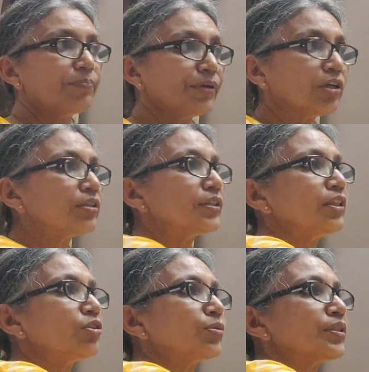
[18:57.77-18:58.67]
Because
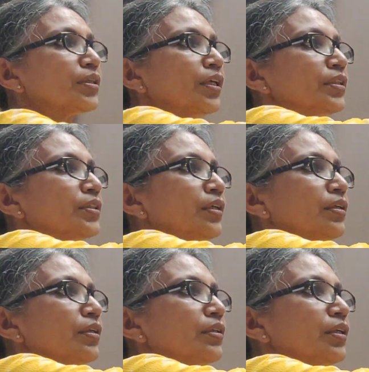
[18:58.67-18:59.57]
E2 is
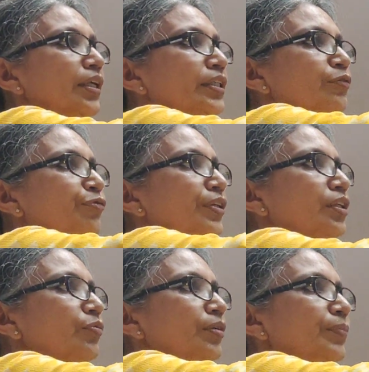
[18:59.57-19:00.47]
greater, the net
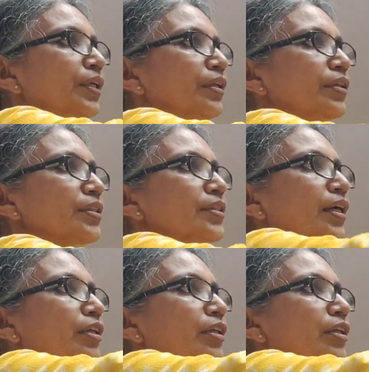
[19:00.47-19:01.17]
field will be in this